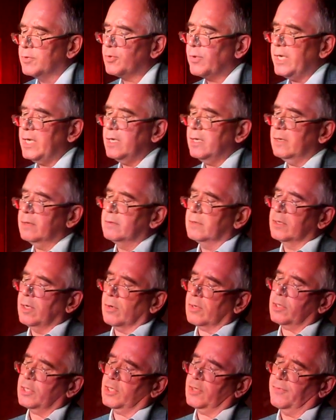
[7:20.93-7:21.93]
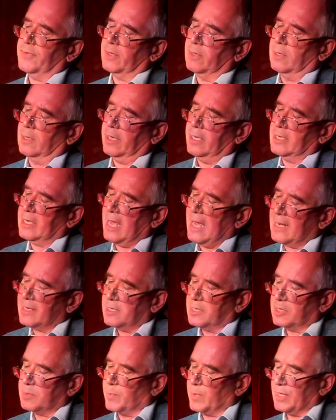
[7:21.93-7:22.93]
Between Knoxville and
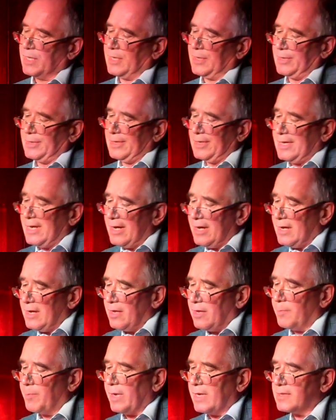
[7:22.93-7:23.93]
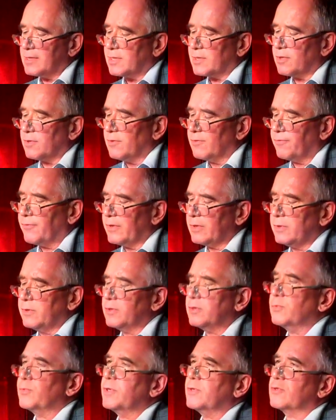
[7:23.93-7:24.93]
Hattiesburg, the bus
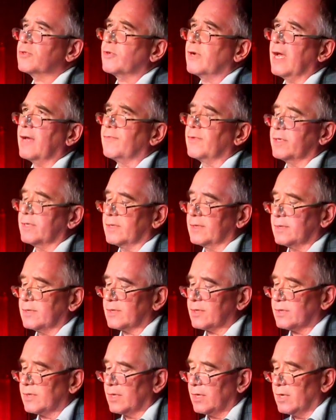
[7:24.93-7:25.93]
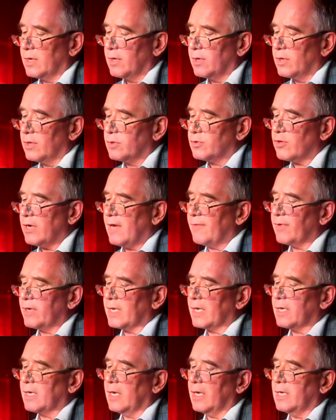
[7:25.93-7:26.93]
filled with travellers
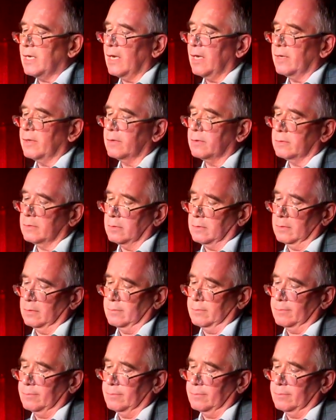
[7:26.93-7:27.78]
travelling alone.